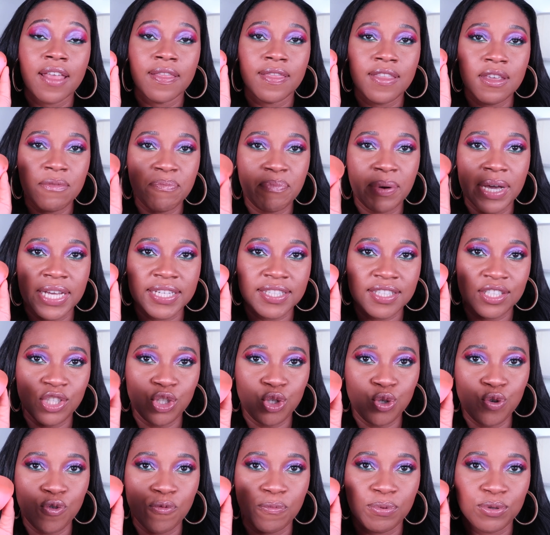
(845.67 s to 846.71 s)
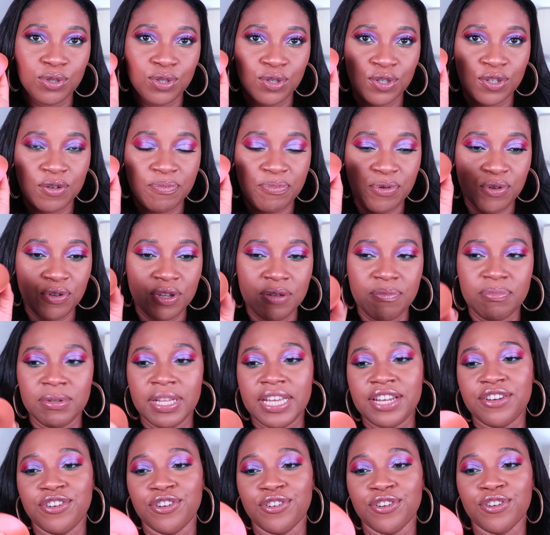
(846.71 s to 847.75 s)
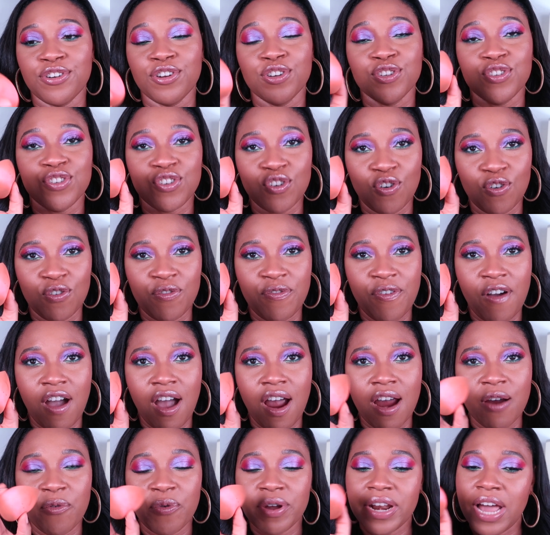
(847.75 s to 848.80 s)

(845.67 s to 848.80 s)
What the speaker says: the best dupe to the Beauty Blender so far.